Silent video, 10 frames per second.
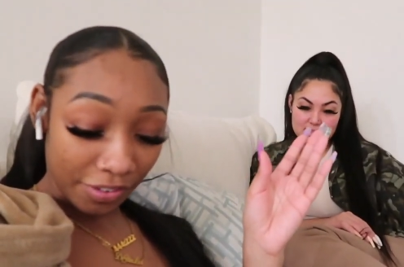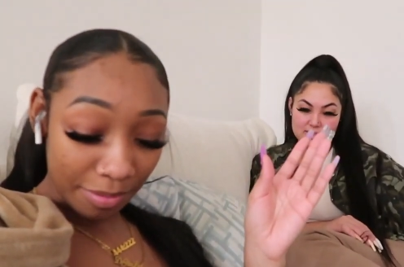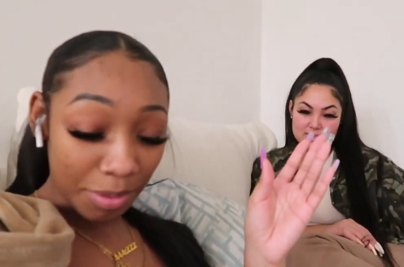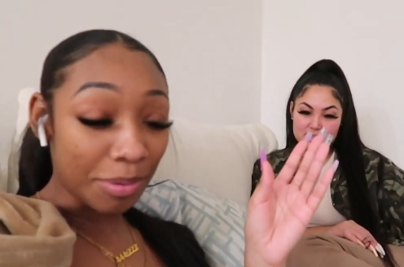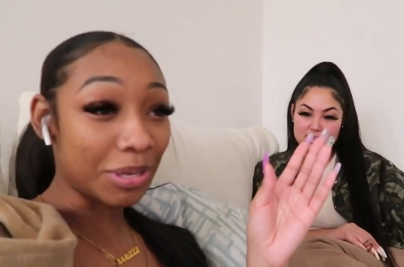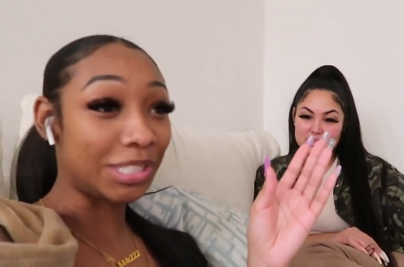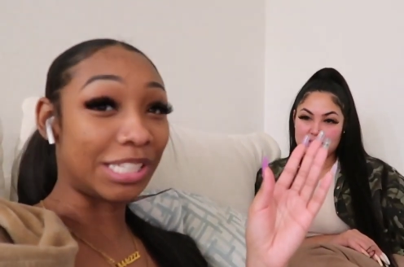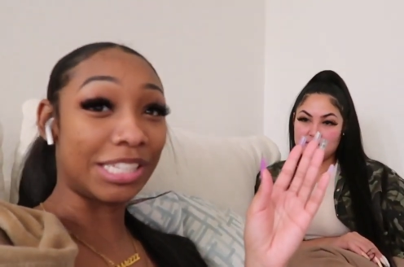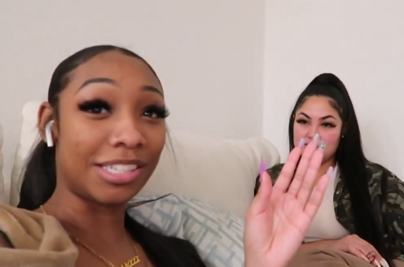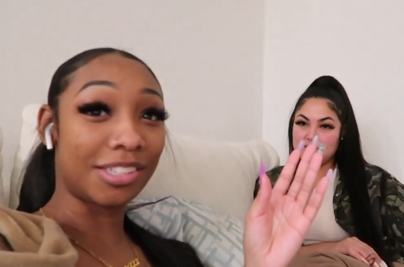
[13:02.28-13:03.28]
Speaker 1: free
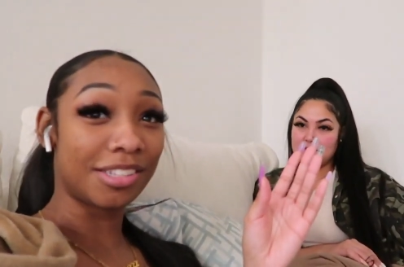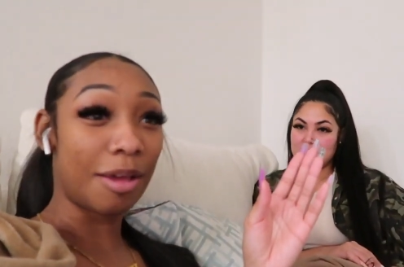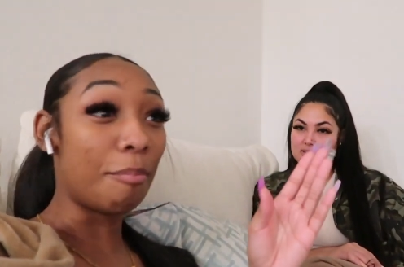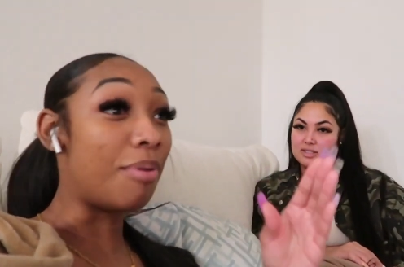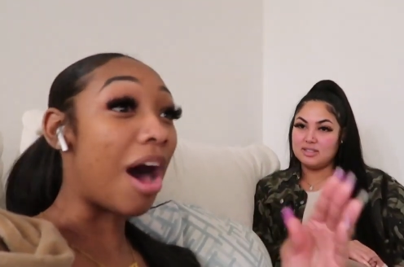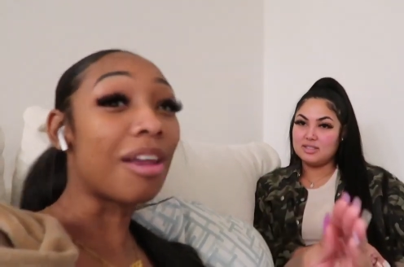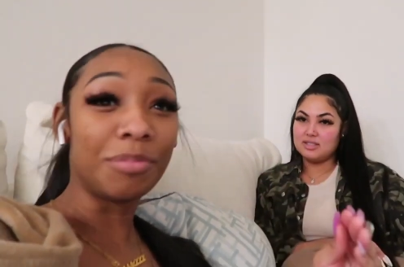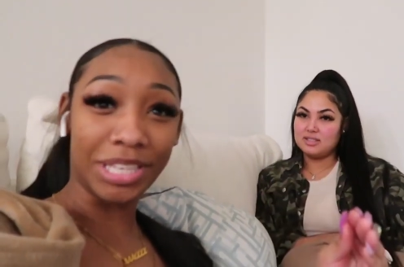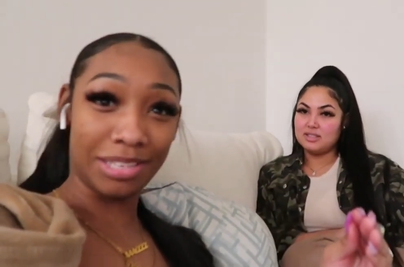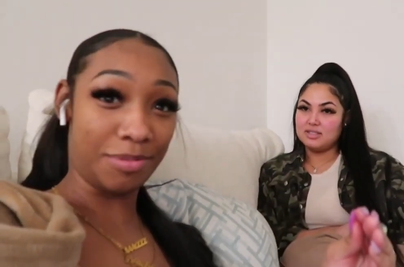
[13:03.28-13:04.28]
mimosas,
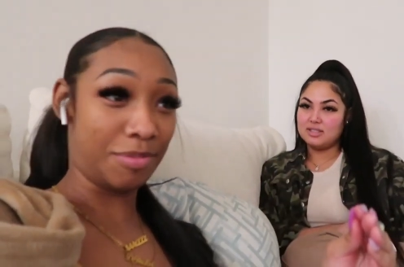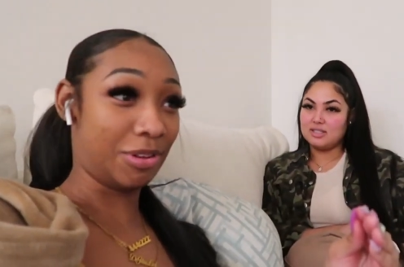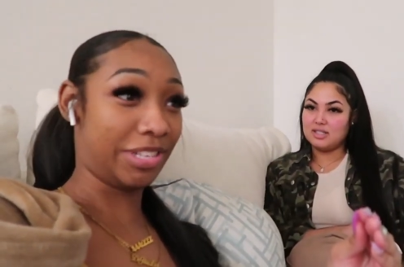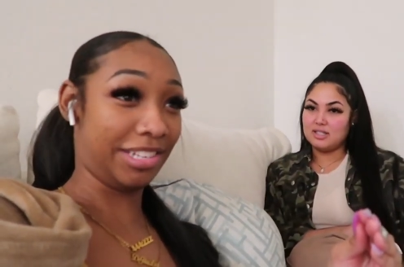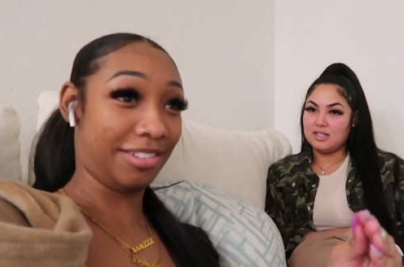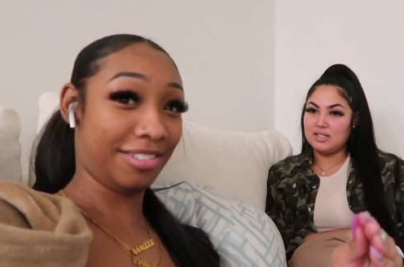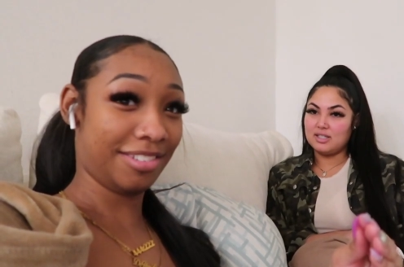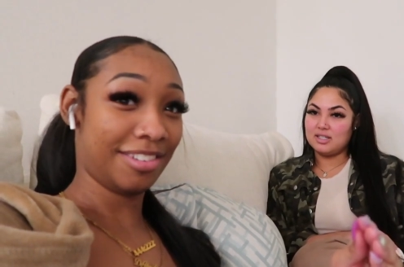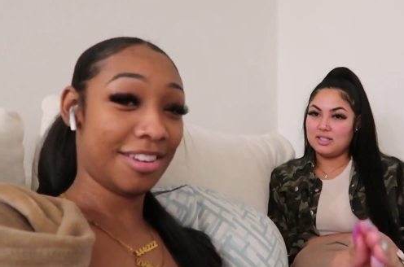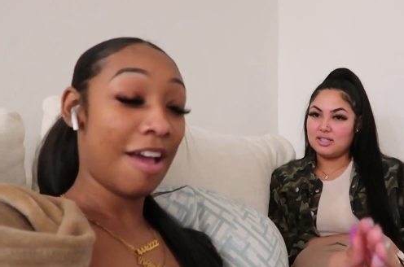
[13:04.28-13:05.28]
bottomless mimosas,
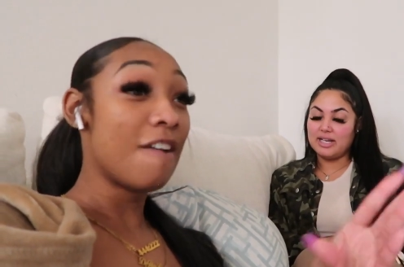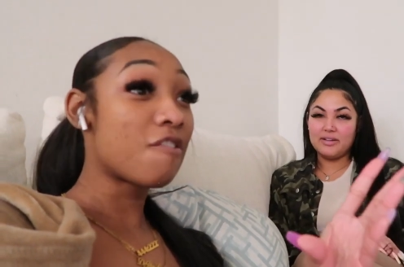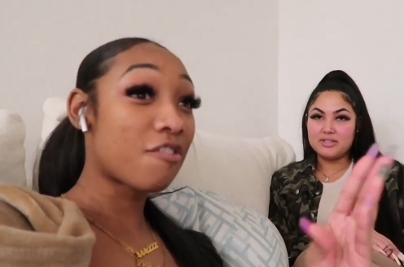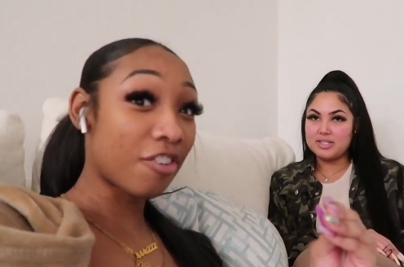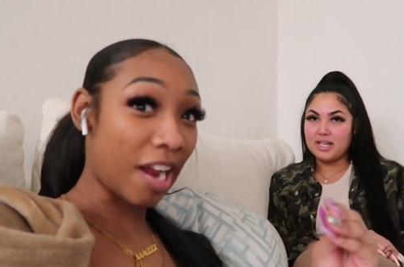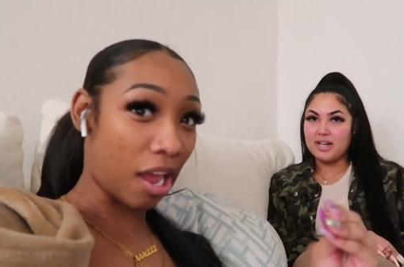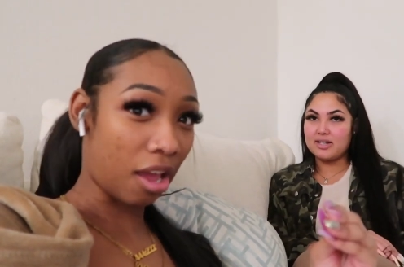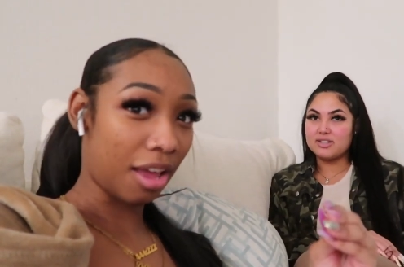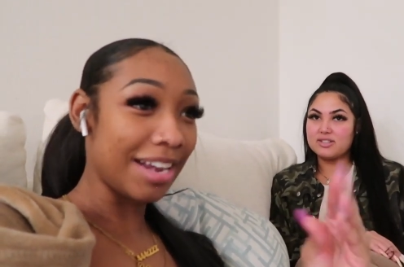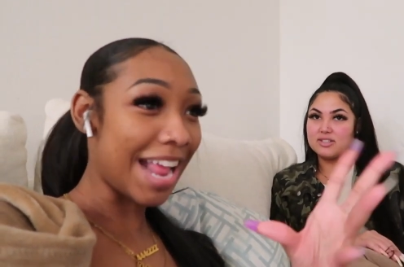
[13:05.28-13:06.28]
free
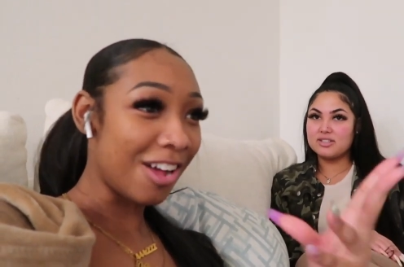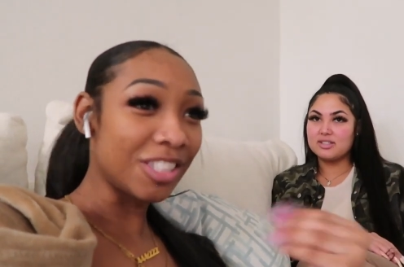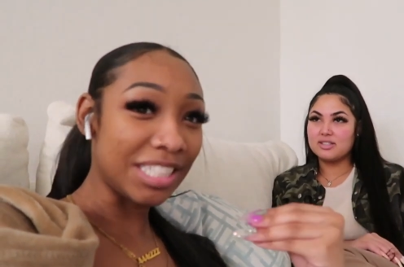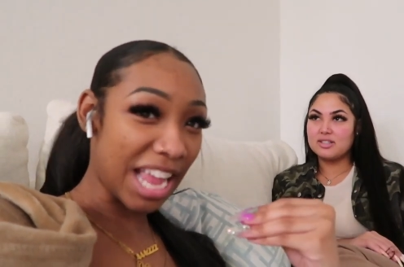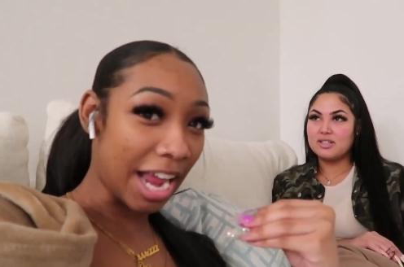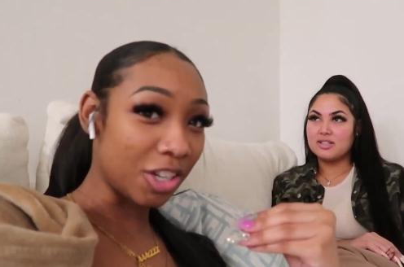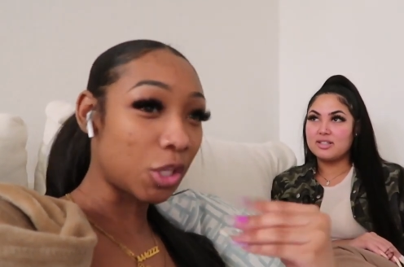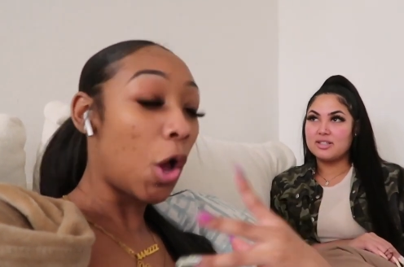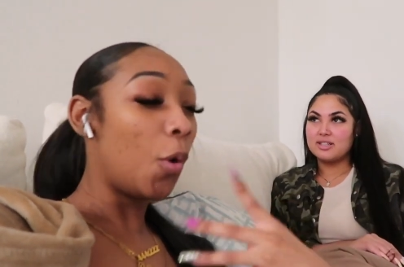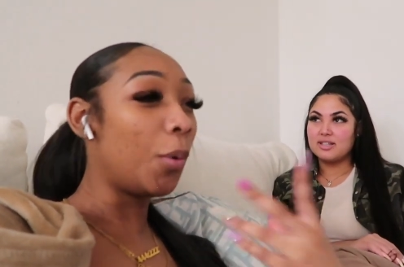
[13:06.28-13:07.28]
downstairs
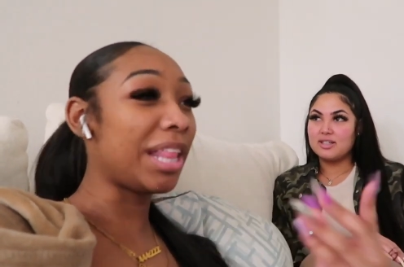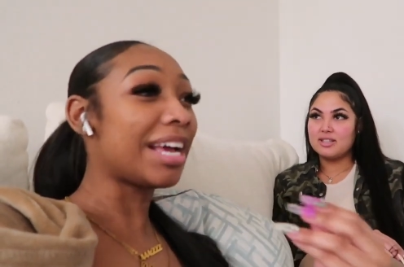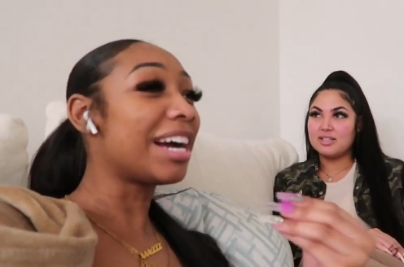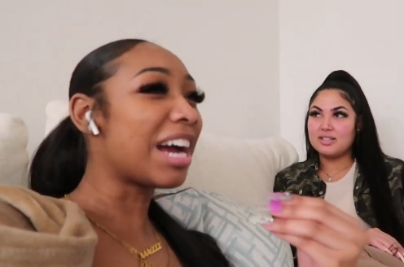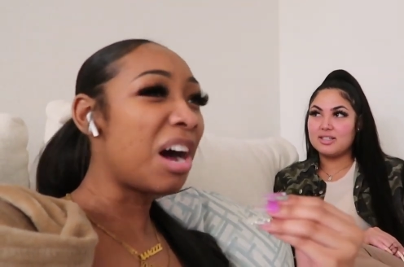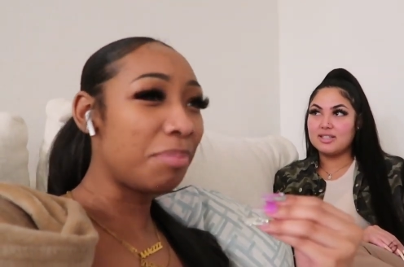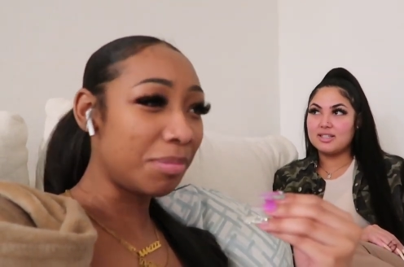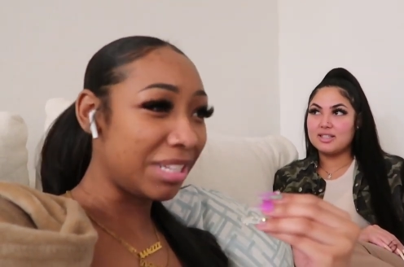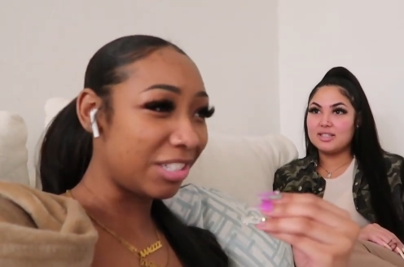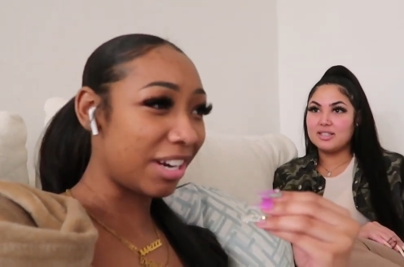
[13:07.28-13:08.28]
with a
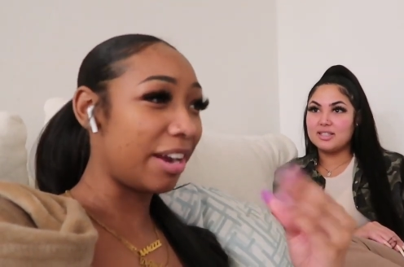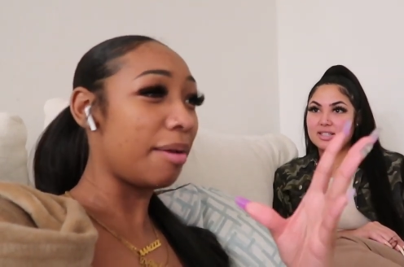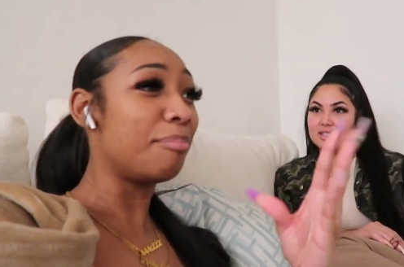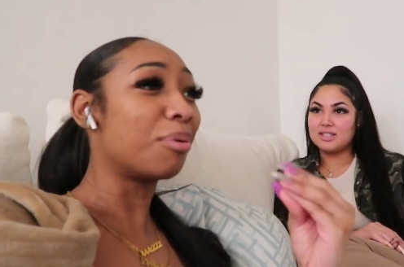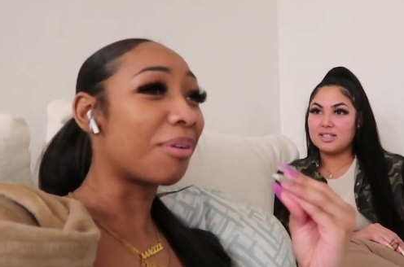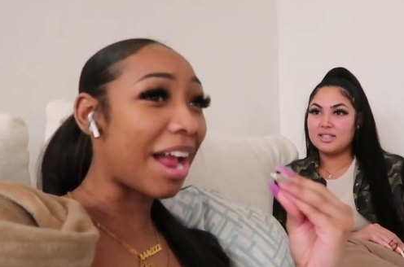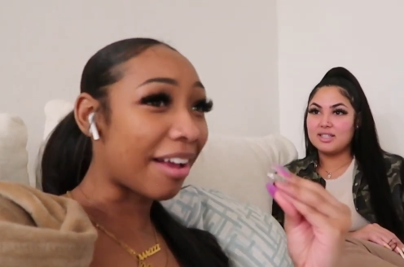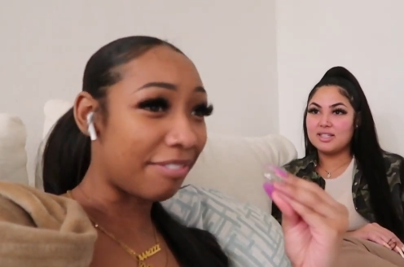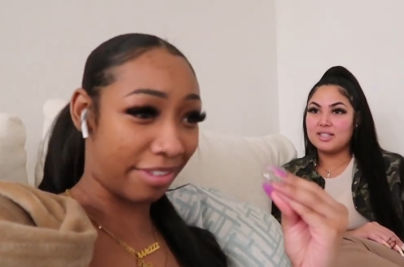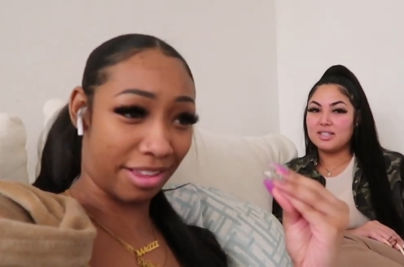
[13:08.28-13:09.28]
complimentary
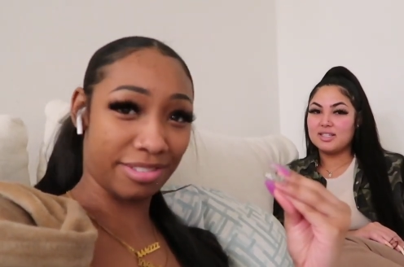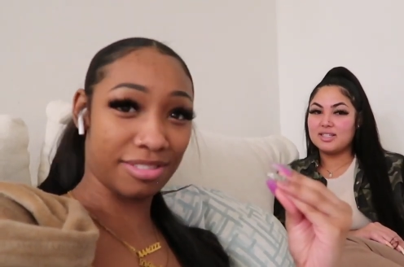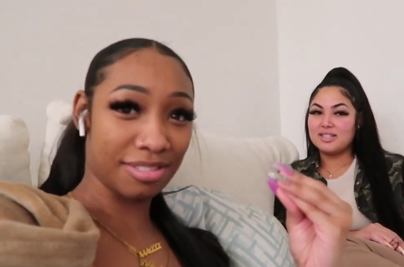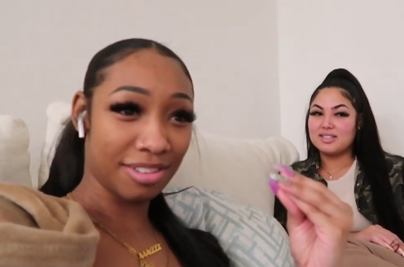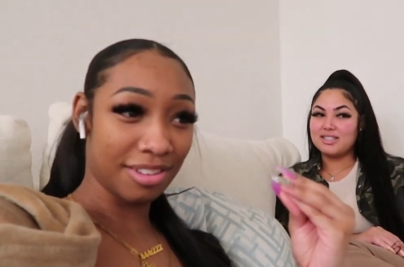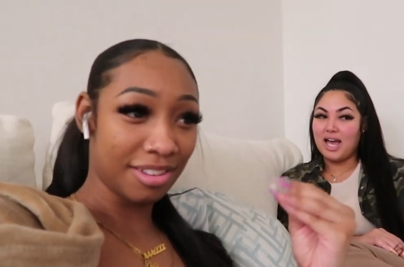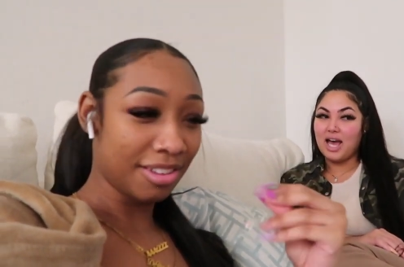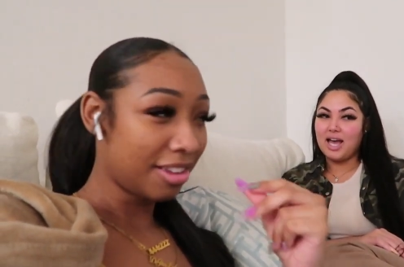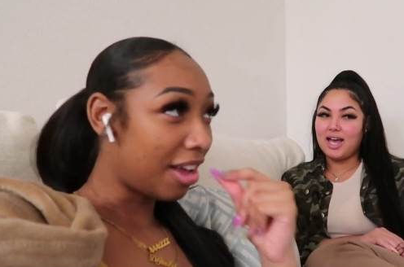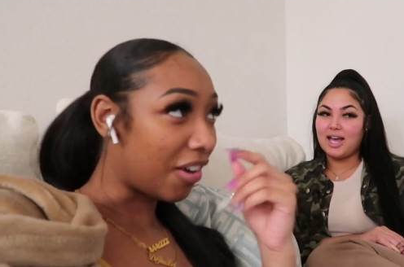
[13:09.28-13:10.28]
breakfast.
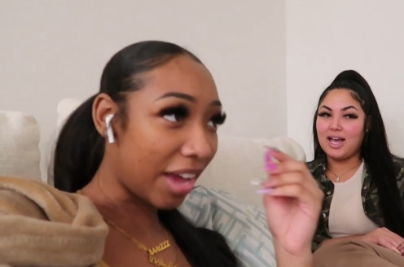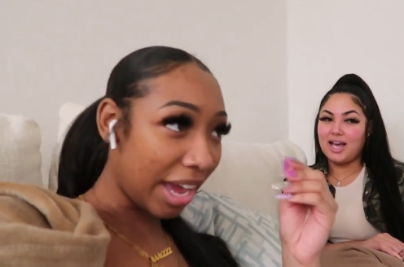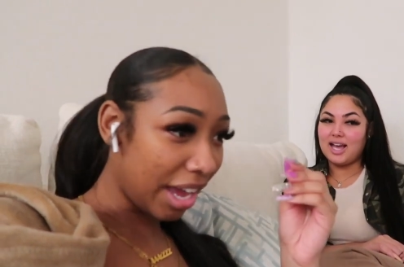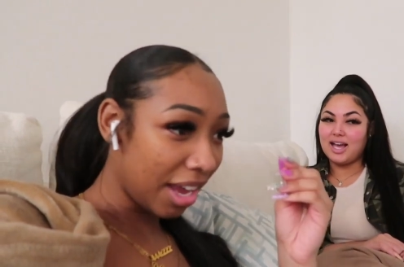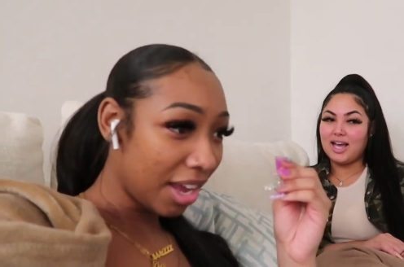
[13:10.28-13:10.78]
Yeah. Okay.